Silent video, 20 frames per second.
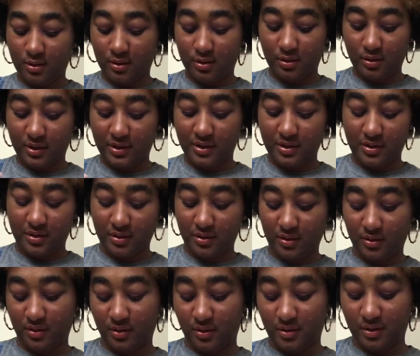listen to the
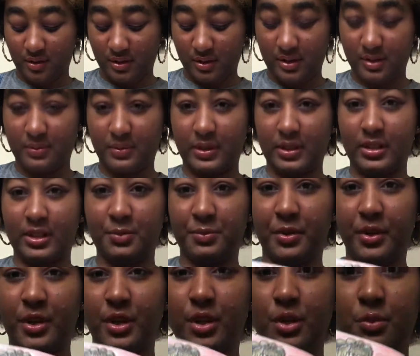songs and get
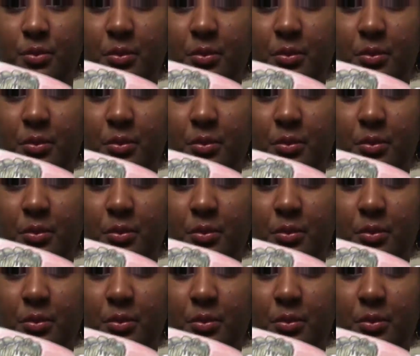inspired